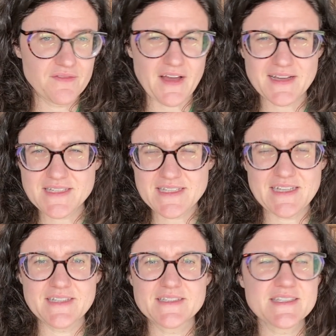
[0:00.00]

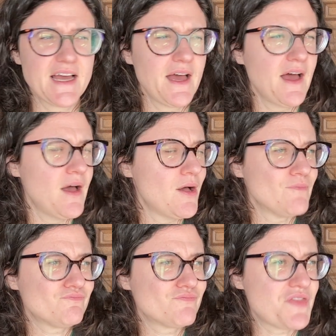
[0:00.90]
vaccines.
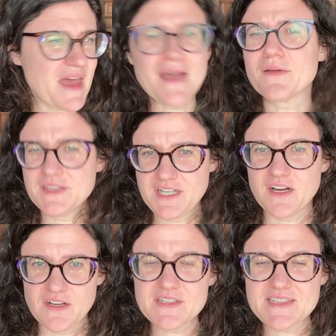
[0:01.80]
They are the terrorists